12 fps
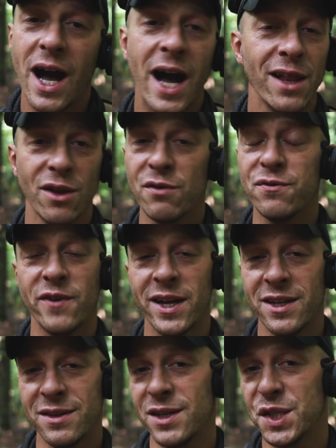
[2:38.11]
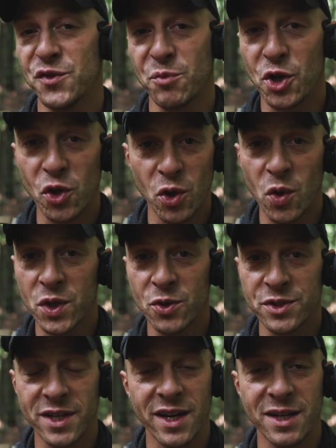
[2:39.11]
I love finding things from
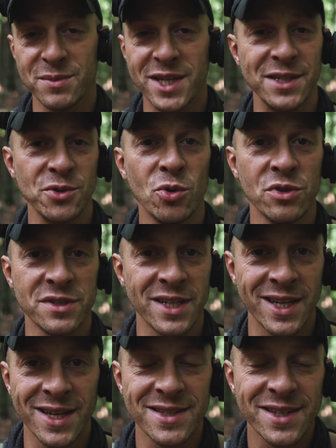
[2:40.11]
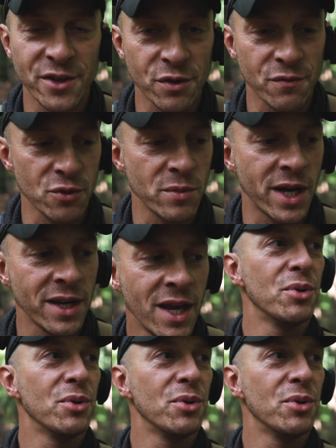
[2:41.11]
colonial times, as old as it gets here in Vermont,